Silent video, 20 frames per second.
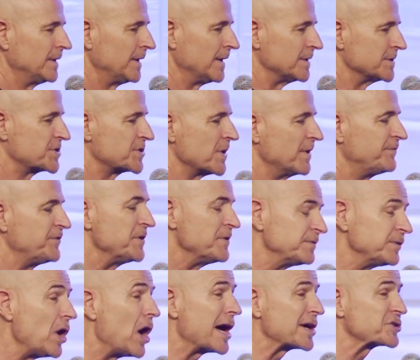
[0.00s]
And so if
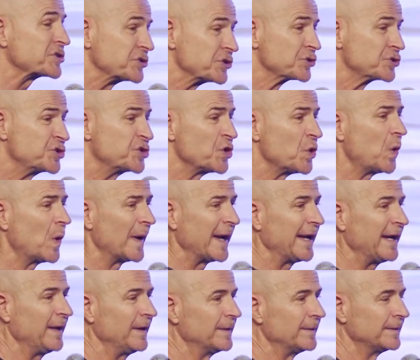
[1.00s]
you've lost your
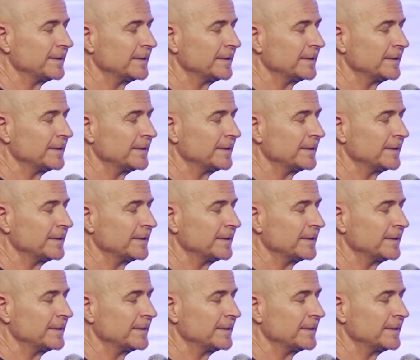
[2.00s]
joy,